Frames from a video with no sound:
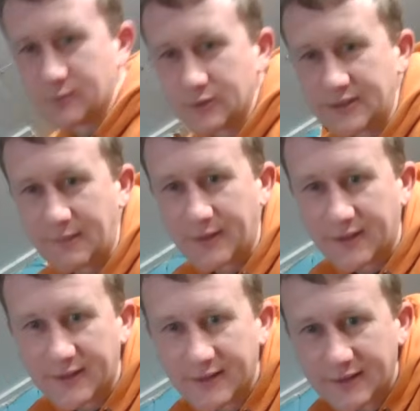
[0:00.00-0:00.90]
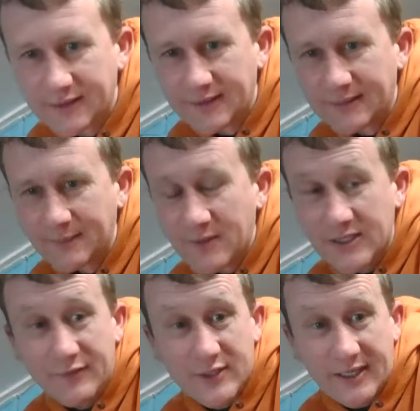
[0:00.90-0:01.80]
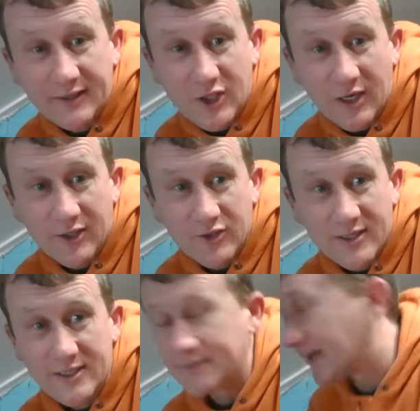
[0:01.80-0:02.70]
Wouldn't that be like? Safe to say, Jay likes wrestling. Yeah,